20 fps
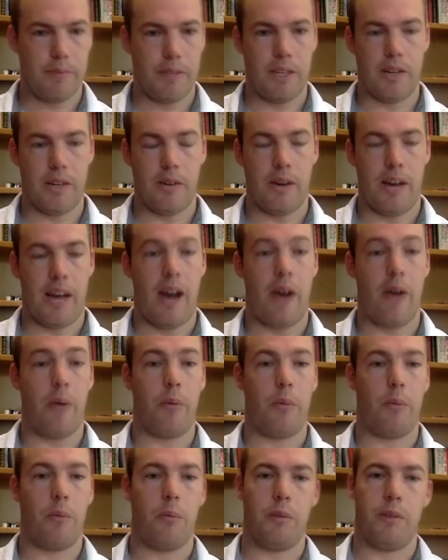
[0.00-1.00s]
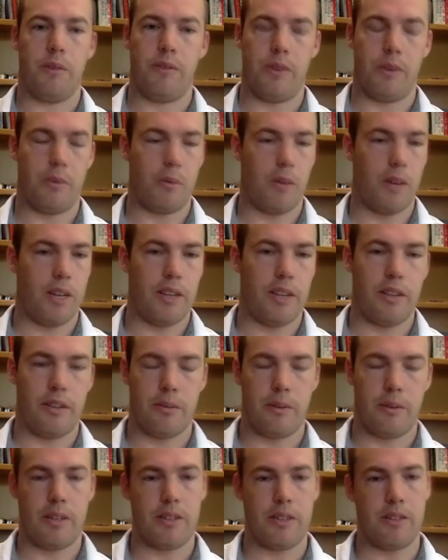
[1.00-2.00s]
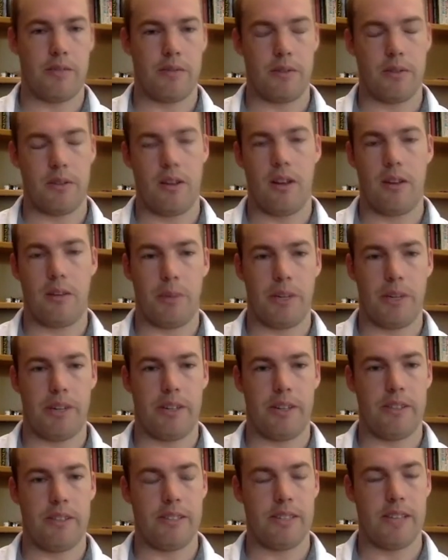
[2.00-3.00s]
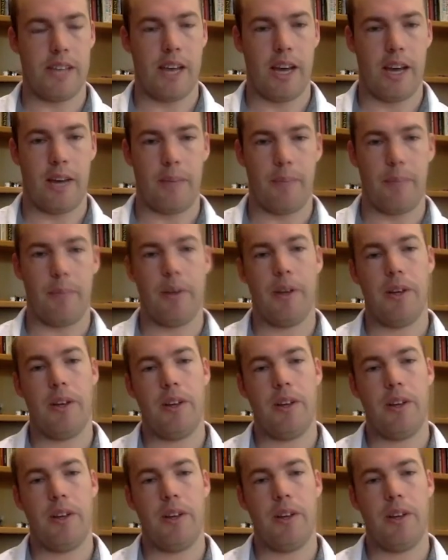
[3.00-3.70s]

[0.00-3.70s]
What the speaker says: how, if you're running the thruster for long periods of time,